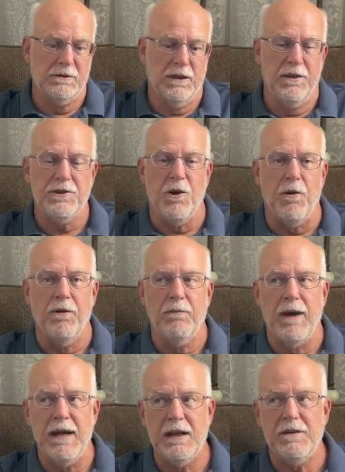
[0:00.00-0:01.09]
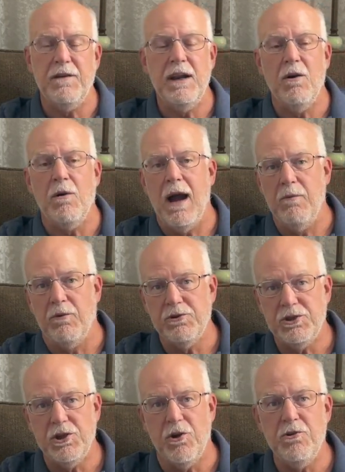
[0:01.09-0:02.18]
So my next video, I will
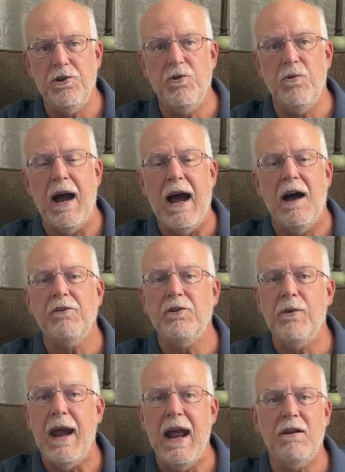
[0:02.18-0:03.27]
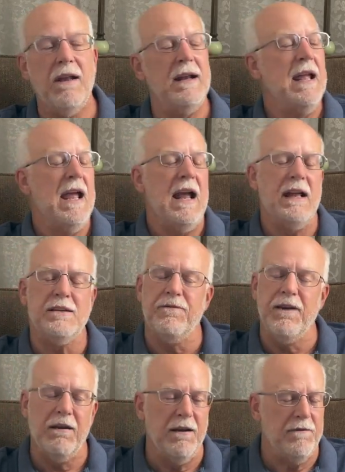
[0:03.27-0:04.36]
show you how to handle it. It's
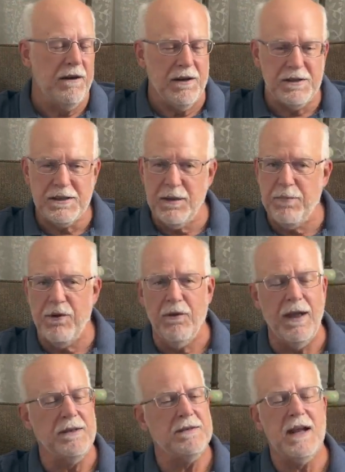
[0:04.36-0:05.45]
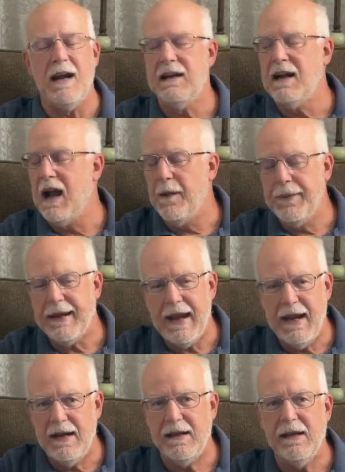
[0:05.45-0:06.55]
very, very simple. It's not
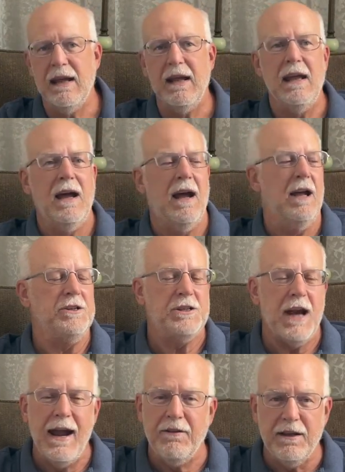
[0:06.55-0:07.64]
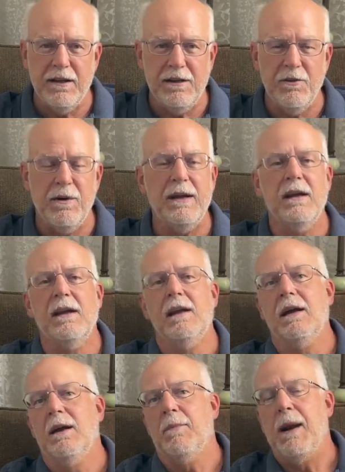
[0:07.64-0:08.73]
complicated. A child can do it,
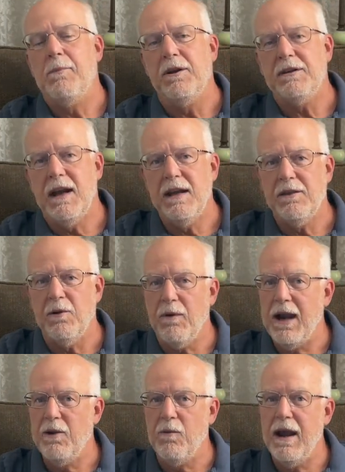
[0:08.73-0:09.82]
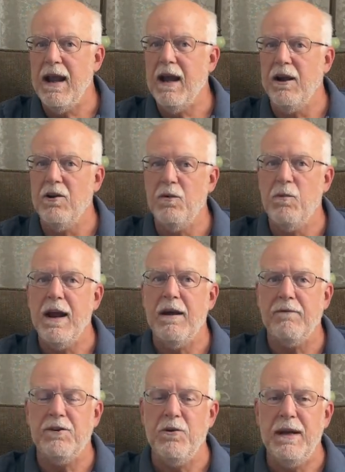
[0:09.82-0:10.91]
but I'm going to tell you the right way, a good way
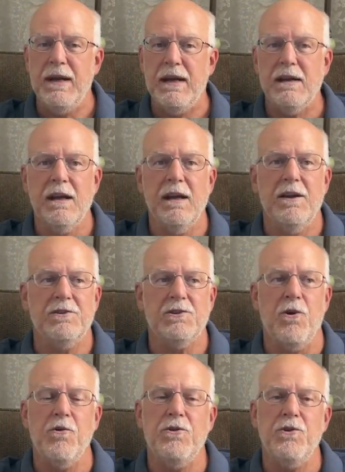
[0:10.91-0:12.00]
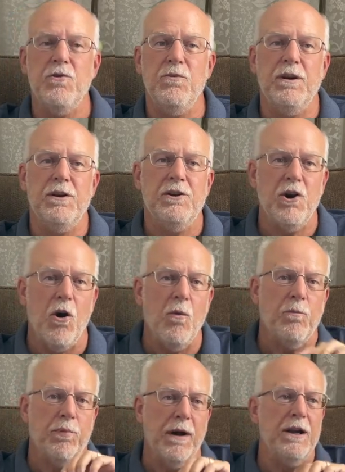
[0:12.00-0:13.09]
of doing it, so you
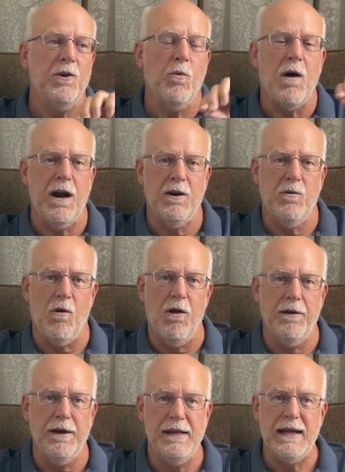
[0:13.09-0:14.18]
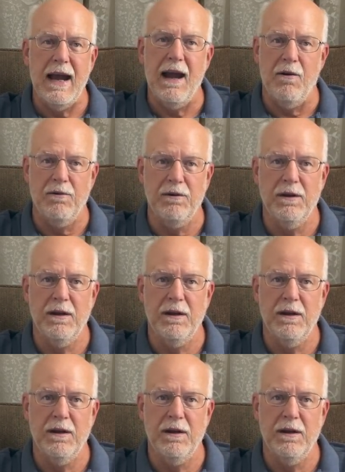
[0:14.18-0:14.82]
don't bring your water quality down